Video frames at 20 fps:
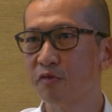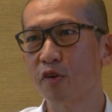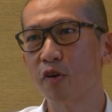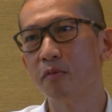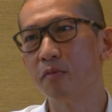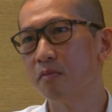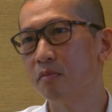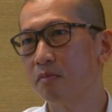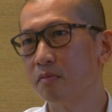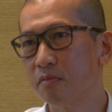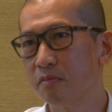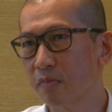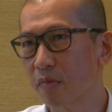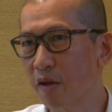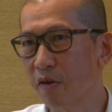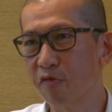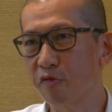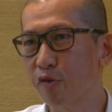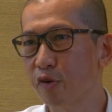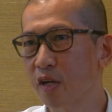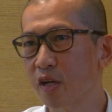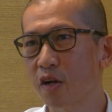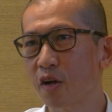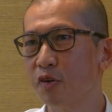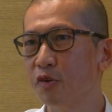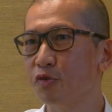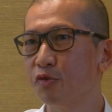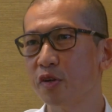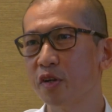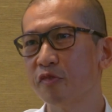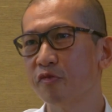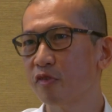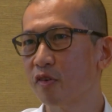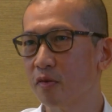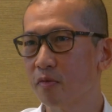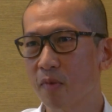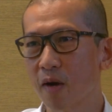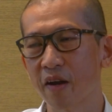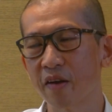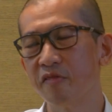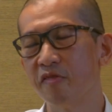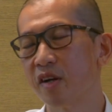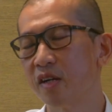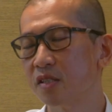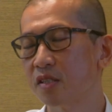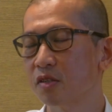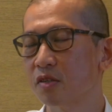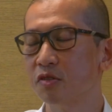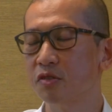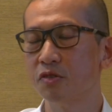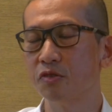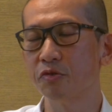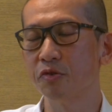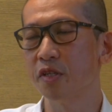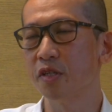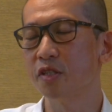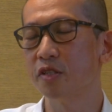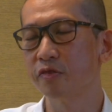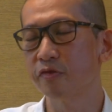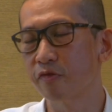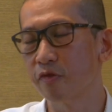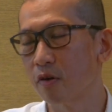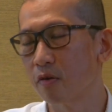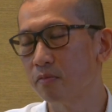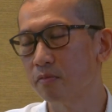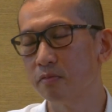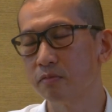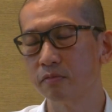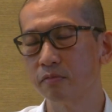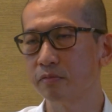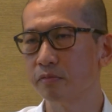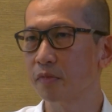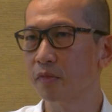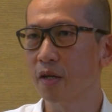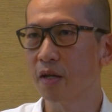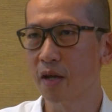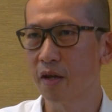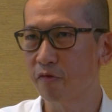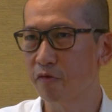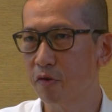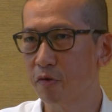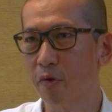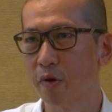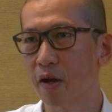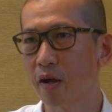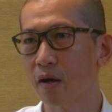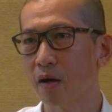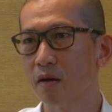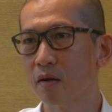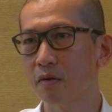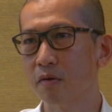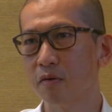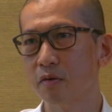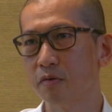from every country, from advanced countries, from everywhere.